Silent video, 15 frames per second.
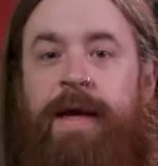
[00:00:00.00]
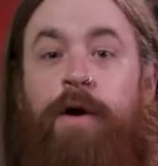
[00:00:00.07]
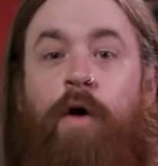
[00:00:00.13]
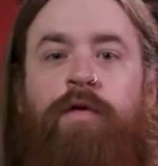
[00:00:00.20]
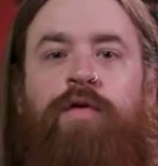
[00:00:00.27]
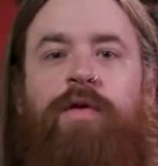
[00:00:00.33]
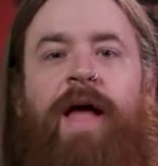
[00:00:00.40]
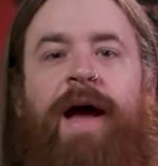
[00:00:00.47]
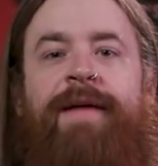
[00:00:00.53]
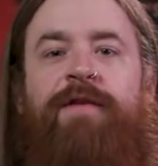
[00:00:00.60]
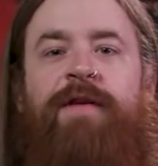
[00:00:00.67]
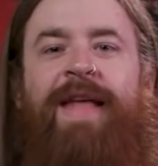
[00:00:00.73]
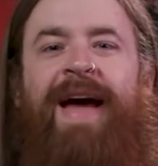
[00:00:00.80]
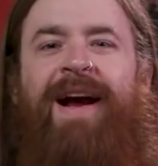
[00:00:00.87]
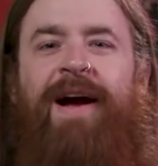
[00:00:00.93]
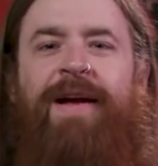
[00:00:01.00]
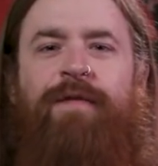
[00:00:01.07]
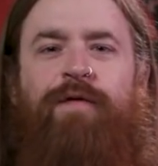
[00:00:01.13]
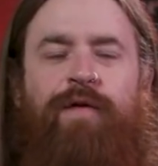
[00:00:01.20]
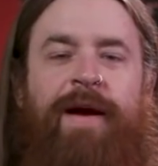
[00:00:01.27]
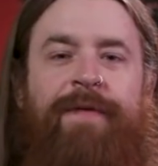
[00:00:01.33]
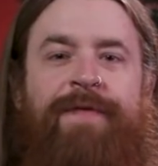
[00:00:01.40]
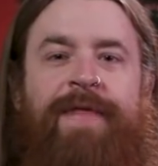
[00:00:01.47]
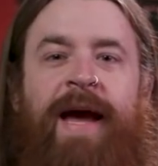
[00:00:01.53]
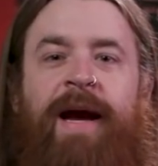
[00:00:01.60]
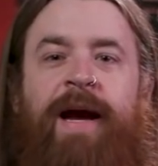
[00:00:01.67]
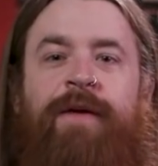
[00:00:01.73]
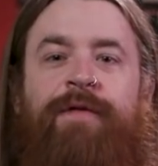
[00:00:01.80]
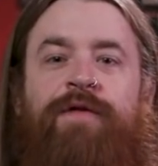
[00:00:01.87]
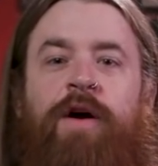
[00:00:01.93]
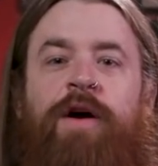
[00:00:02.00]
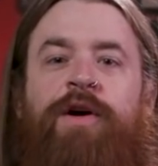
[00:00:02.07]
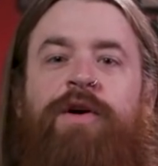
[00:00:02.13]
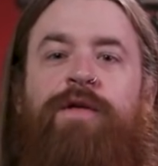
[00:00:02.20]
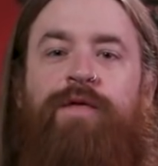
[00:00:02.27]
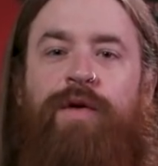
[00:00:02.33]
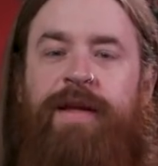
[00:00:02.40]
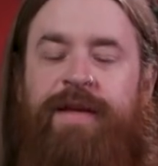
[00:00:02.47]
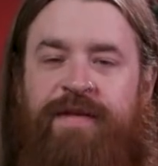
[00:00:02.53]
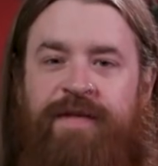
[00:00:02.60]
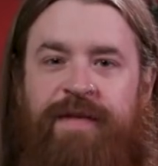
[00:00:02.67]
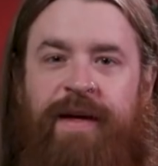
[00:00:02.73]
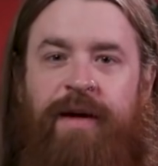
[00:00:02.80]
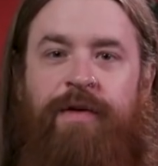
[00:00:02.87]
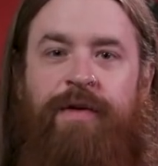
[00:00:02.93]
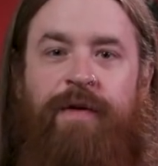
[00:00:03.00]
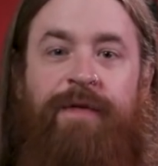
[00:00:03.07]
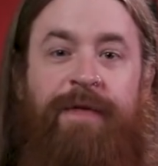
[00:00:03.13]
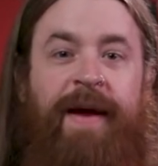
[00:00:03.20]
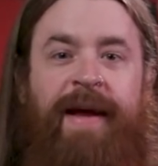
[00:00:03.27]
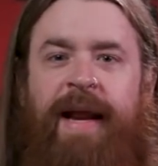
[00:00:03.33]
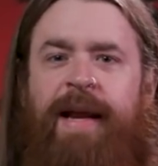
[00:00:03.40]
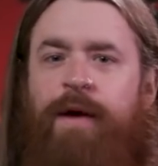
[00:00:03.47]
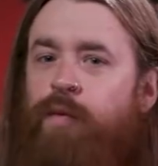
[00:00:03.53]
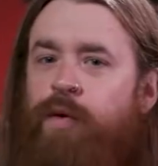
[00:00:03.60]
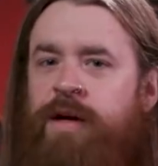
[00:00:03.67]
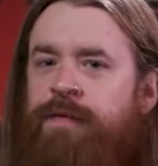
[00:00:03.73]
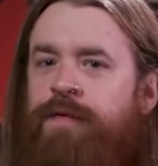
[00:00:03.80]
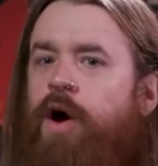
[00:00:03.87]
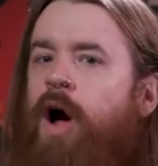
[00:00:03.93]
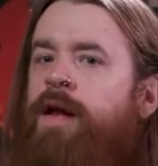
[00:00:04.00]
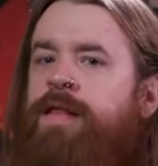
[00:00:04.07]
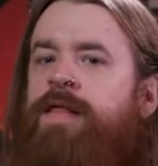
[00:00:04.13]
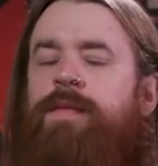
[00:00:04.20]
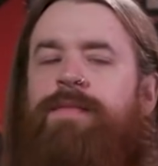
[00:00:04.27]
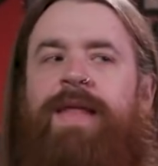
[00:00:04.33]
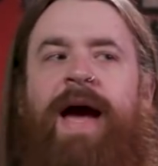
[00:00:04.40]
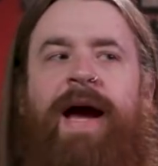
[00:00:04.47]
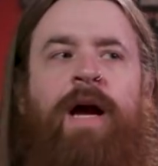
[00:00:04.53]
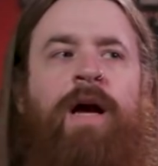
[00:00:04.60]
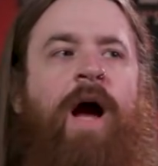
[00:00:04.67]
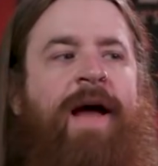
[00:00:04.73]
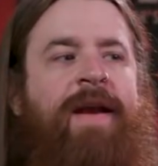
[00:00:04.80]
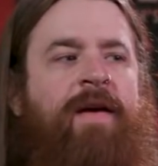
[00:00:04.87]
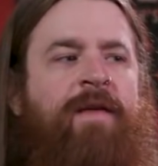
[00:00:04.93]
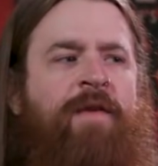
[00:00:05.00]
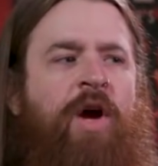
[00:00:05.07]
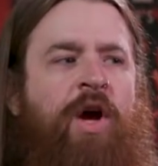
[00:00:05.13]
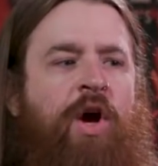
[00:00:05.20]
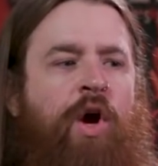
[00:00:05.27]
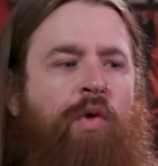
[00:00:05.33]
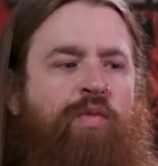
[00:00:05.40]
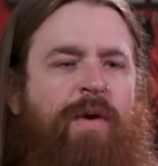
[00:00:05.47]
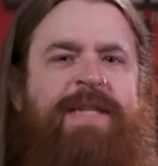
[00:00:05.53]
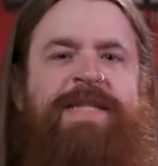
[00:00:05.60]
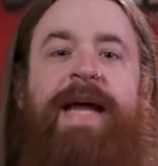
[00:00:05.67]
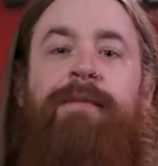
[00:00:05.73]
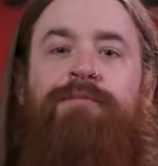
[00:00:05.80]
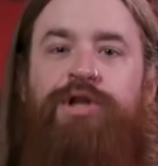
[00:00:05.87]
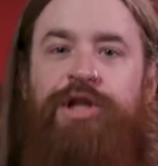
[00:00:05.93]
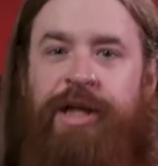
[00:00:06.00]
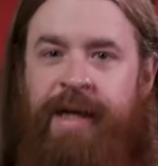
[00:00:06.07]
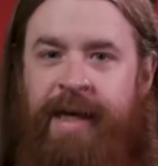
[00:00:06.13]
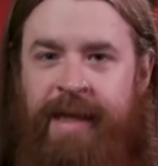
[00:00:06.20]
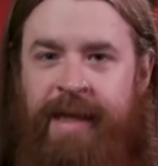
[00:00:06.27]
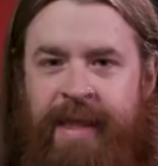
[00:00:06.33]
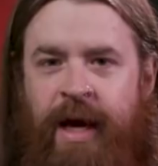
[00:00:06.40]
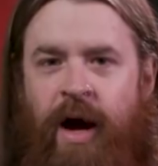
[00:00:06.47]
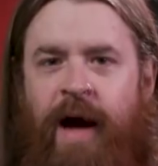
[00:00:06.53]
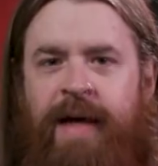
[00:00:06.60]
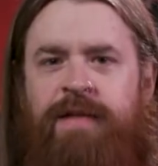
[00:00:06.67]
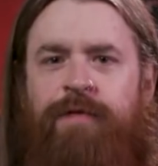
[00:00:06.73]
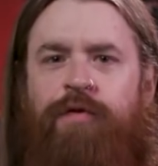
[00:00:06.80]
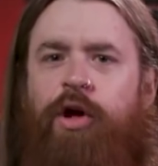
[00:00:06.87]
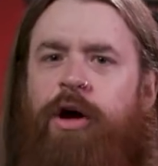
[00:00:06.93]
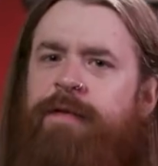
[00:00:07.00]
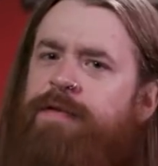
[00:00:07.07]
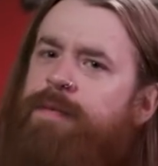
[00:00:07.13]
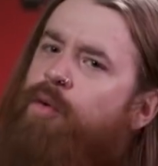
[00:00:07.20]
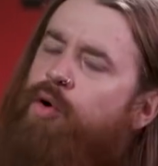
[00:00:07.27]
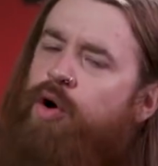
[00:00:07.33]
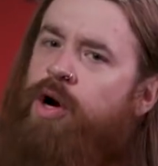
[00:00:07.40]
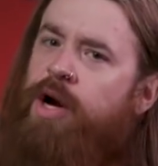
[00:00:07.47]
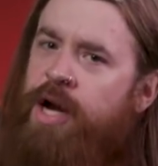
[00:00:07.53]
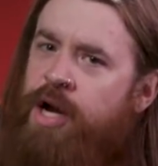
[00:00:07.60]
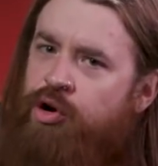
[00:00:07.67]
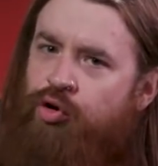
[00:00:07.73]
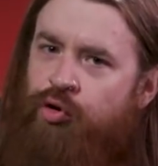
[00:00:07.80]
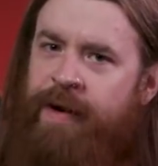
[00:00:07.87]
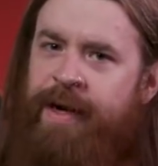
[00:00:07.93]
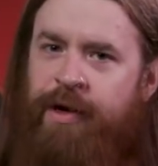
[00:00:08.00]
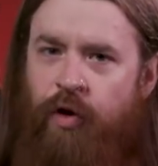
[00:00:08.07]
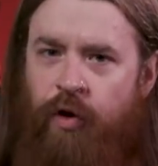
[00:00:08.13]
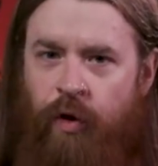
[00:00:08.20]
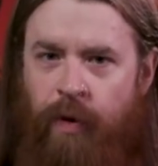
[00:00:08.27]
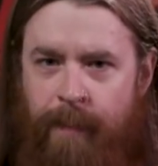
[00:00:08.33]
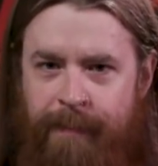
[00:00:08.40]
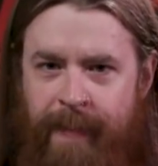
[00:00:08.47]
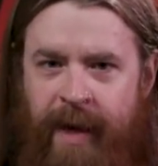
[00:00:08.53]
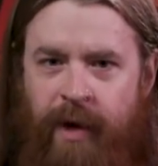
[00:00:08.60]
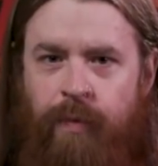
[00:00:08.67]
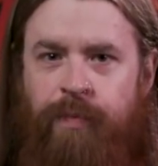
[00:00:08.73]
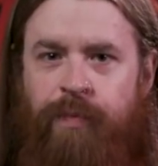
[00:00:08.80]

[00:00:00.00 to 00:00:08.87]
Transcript: An over-reliance on that kind of riff and that kind of song could have really sealed their fate, and it wouldn't have gotten them that kind of redemption the eyes of a lot of the more critical metal